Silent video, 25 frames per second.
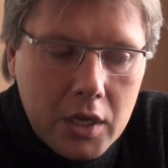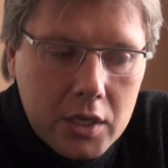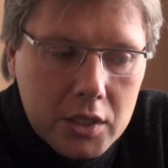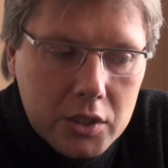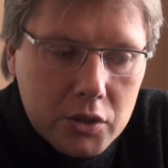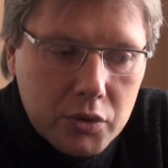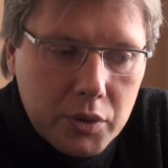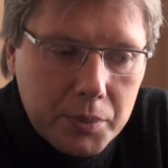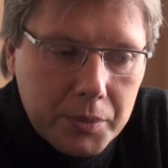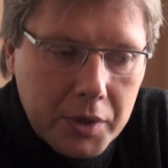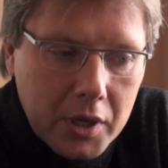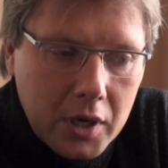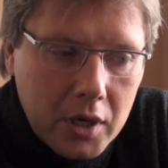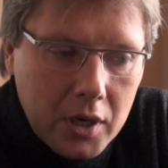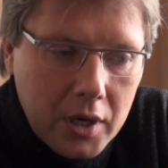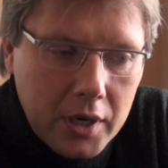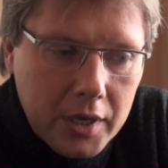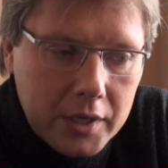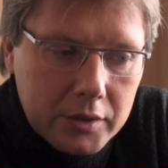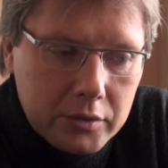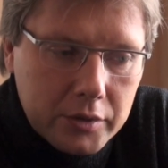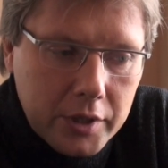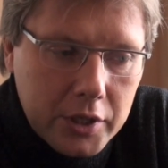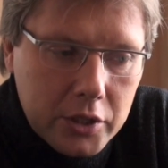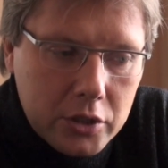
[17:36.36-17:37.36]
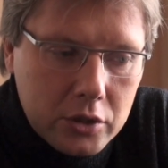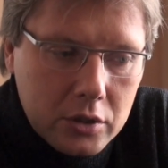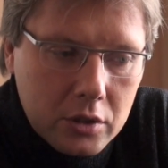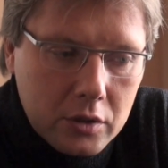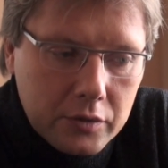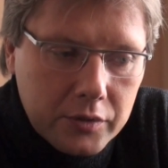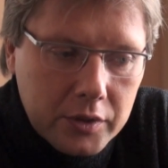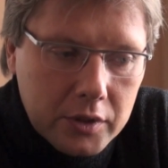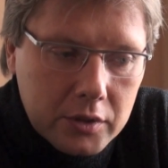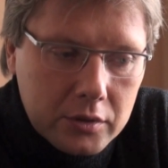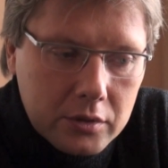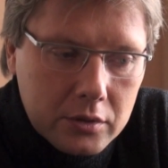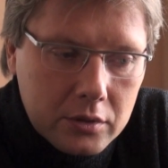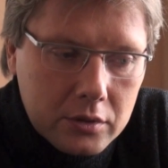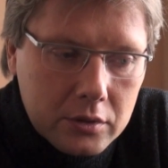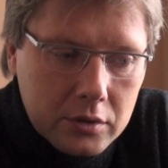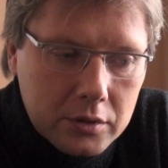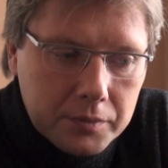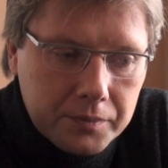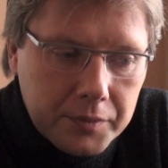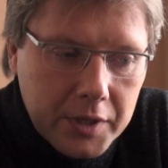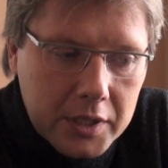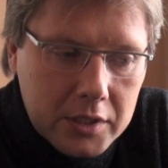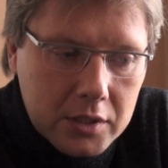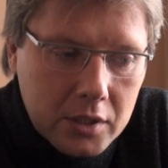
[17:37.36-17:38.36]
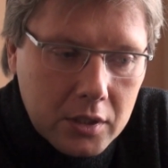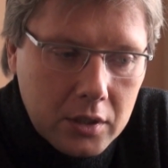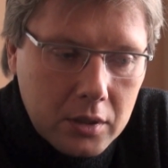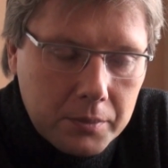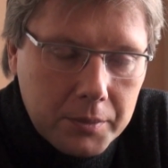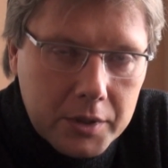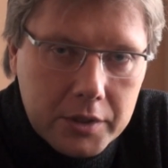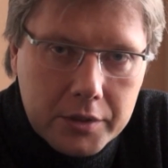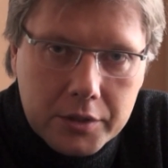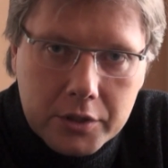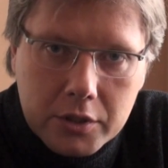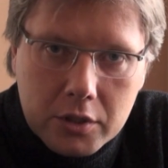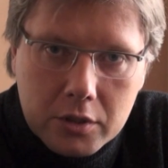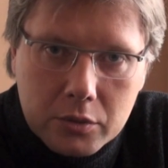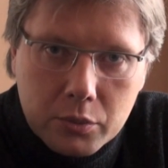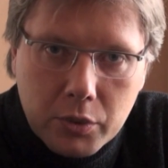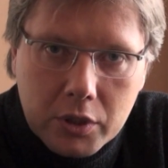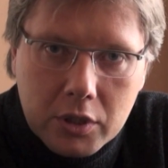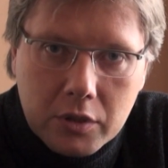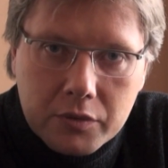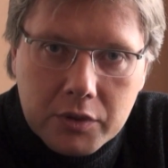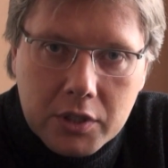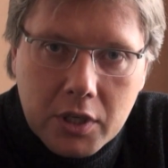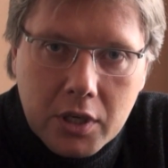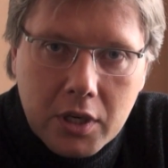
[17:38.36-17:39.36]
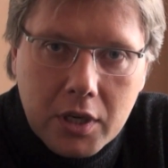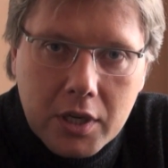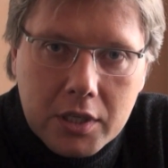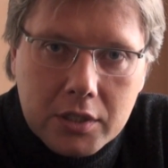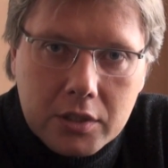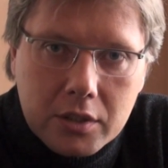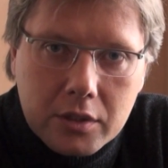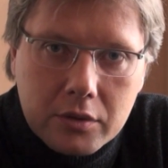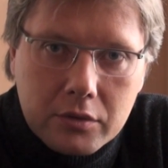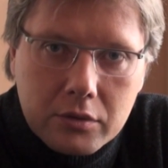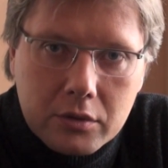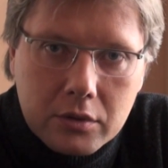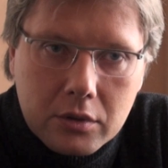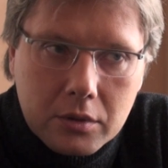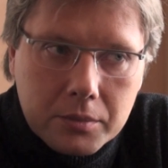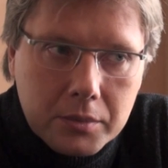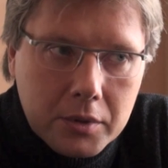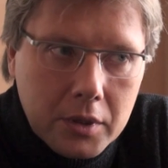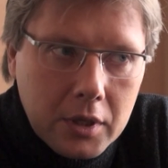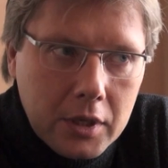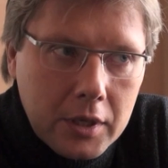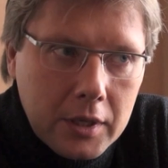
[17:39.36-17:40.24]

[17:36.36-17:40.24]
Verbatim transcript: extremely high ratio of inter-ethnical marriages, one of the highest in Europe.